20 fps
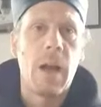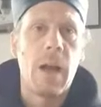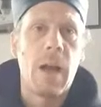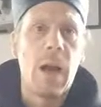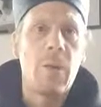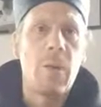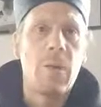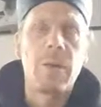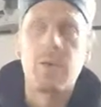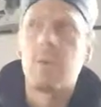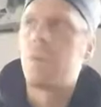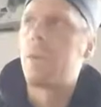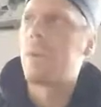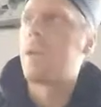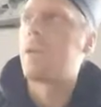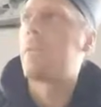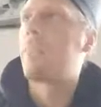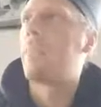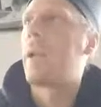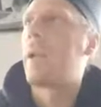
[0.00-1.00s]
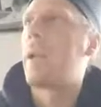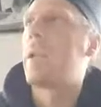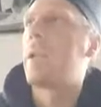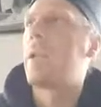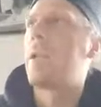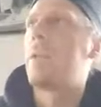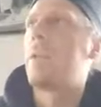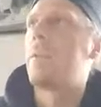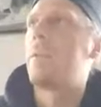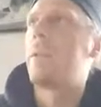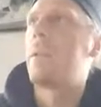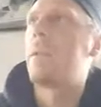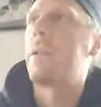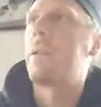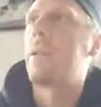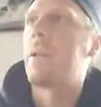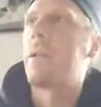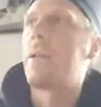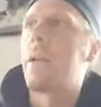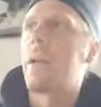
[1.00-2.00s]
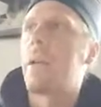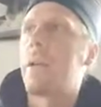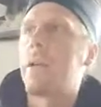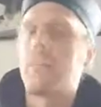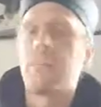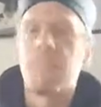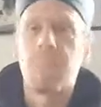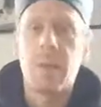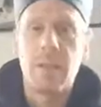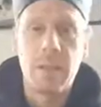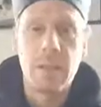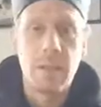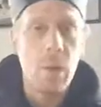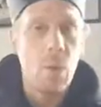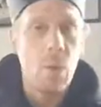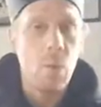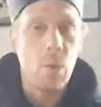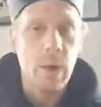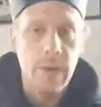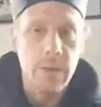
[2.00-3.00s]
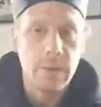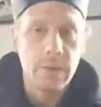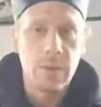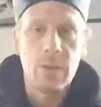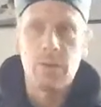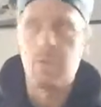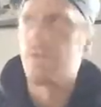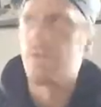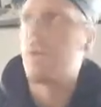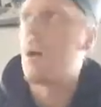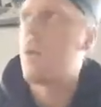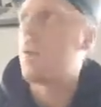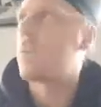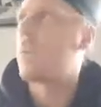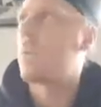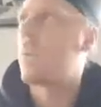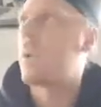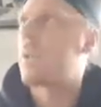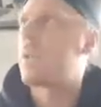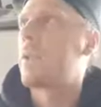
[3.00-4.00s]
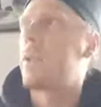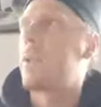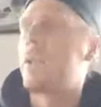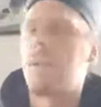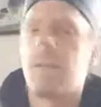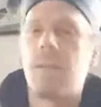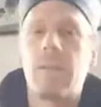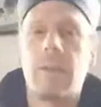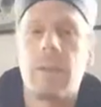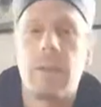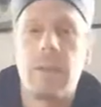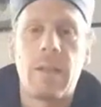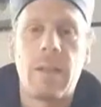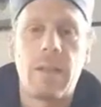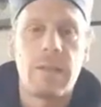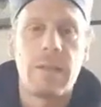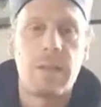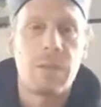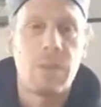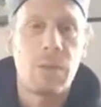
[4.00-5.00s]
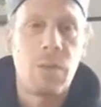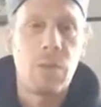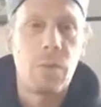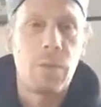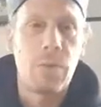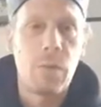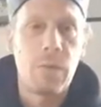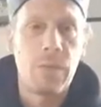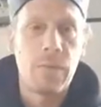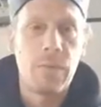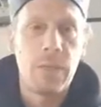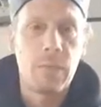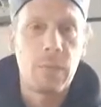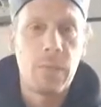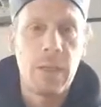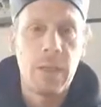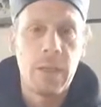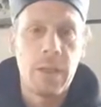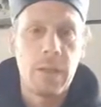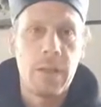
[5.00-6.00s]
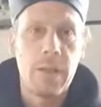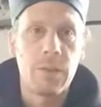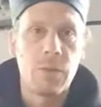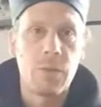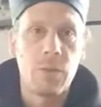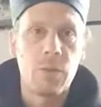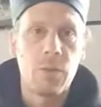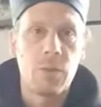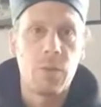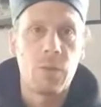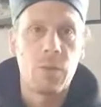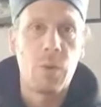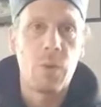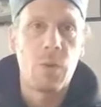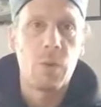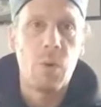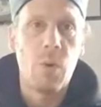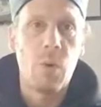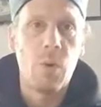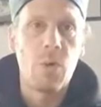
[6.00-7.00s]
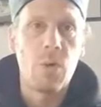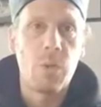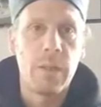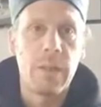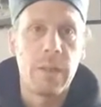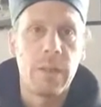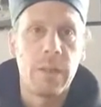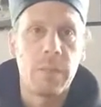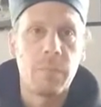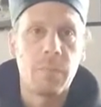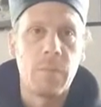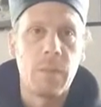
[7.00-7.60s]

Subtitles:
I want to explain a little bit that there is many ways of Daoist practices, and there is no perfect way, there is also no wrong way.